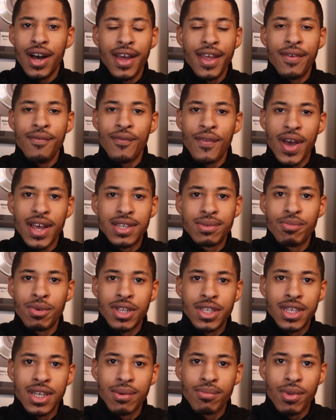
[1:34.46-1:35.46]

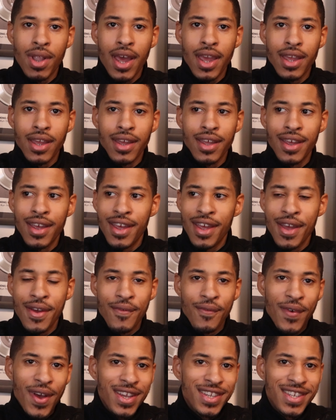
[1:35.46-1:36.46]
investment tip like
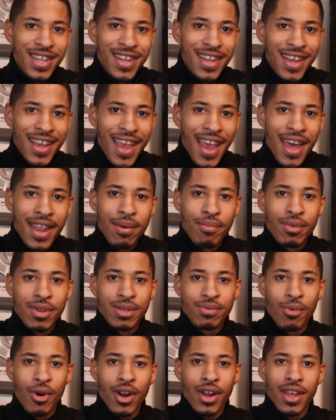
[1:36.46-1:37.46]
invest in the
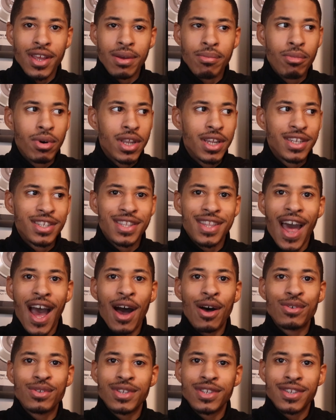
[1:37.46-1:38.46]
cannabis market, but it's
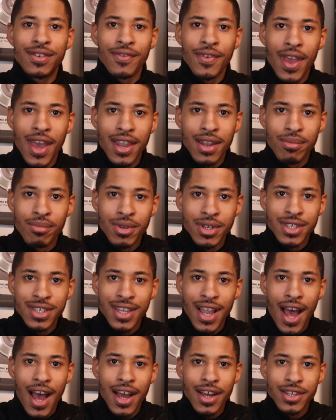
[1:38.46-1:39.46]
thousands of cannabis
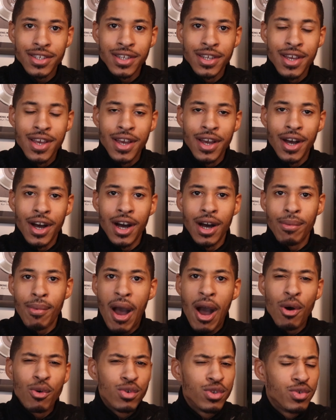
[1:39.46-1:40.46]
stocks.
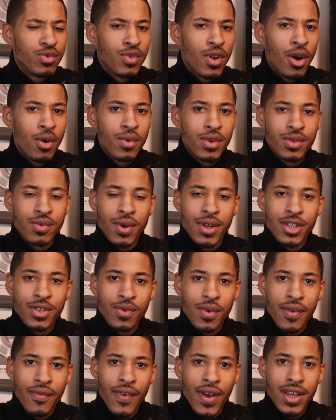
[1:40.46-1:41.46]
How would you know which one
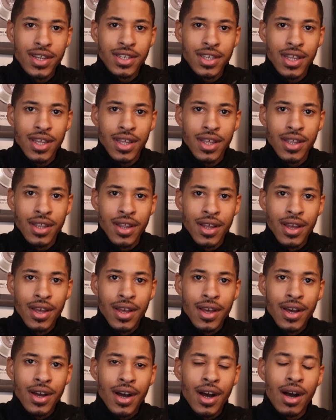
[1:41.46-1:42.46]
to invest in?
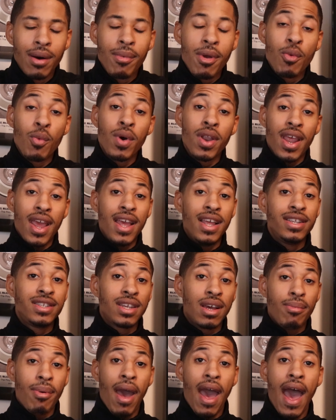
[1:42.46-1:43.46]
And what
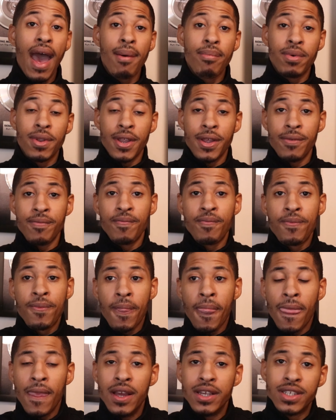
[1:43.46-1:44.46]
ends up happening
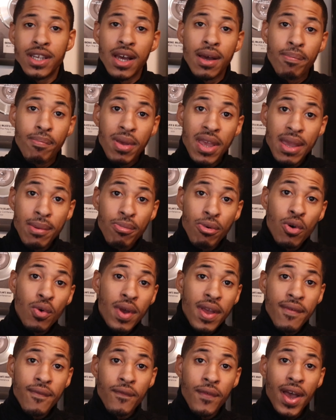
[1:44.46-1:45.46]
is that people
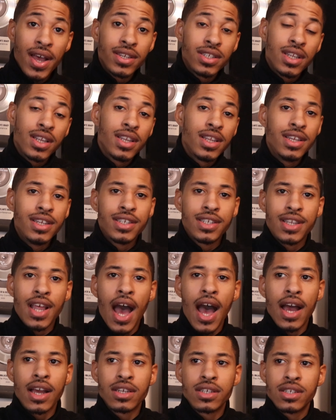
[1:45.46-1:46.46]
invest in these
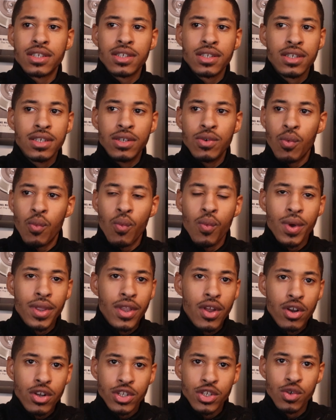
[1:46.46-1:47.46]
stocks
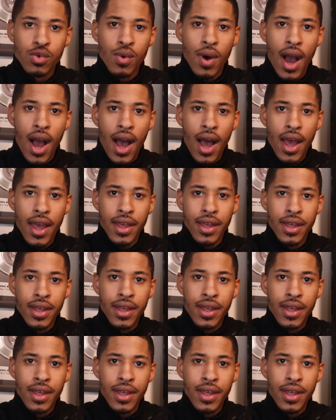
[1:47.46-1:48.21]
when they're too high,